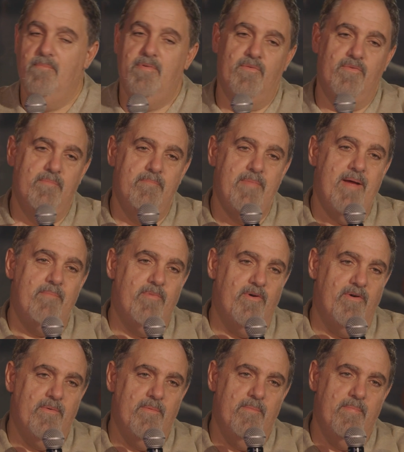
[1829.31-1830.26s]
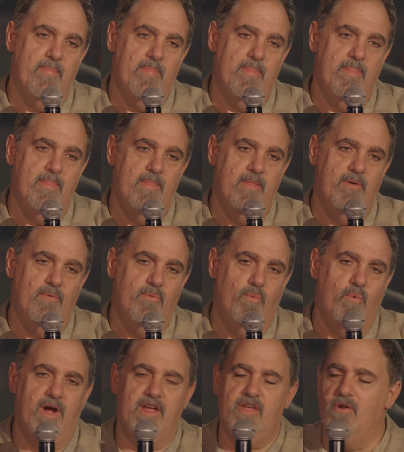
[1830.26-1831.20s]
But remember,
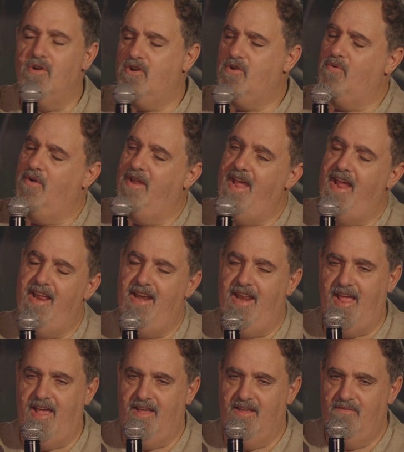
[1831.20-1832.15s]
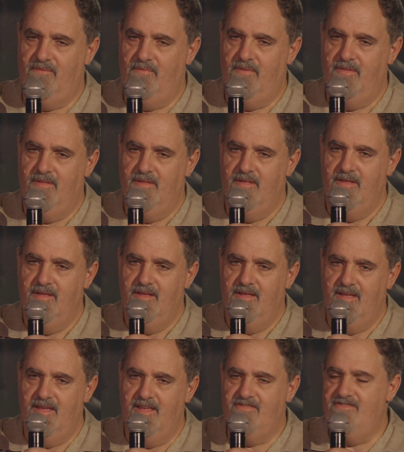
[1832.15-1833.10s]
what you're creating
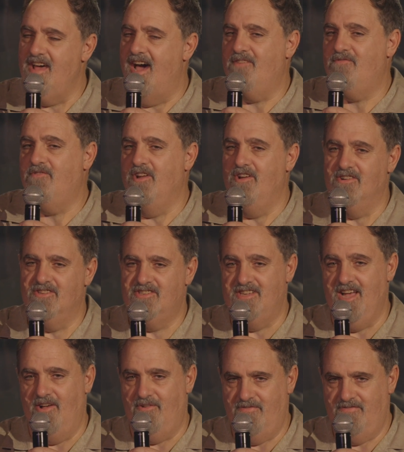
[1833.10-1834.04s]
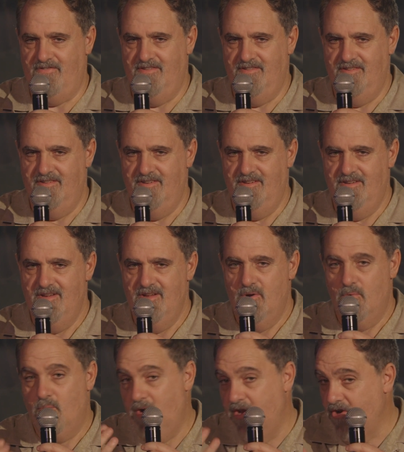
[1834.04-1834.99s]
is not for yourself.
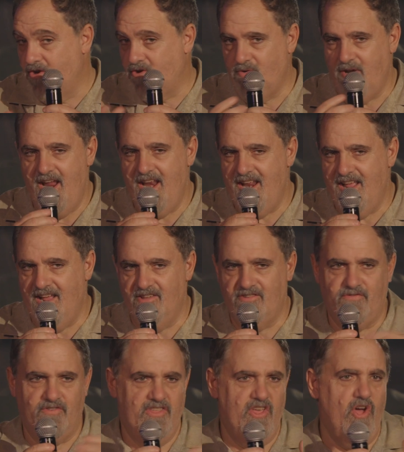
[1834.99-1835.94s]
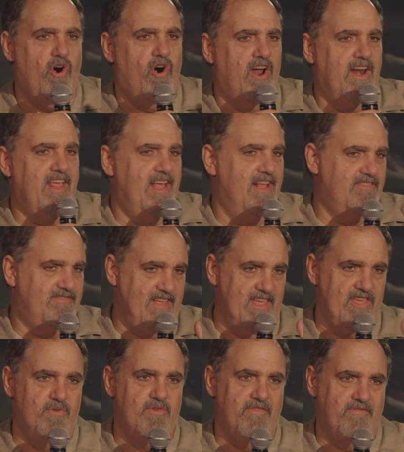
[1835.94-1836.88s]
What you're creating is for the audience
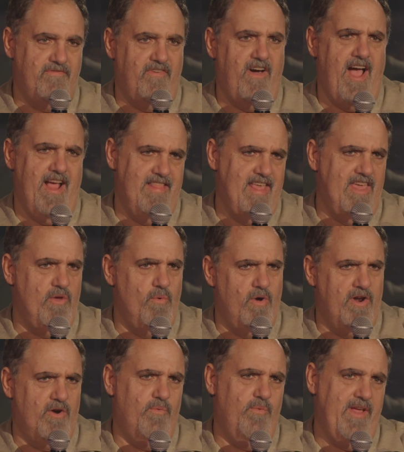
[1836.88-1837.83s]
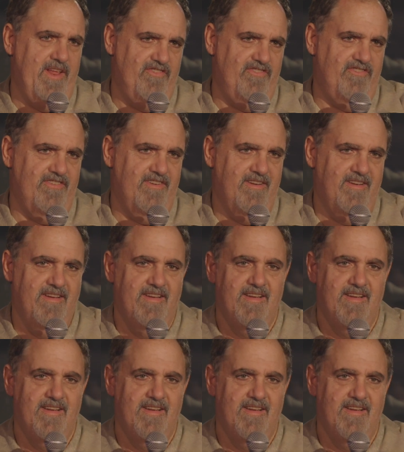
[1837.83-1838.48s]
that you define that you want to reach.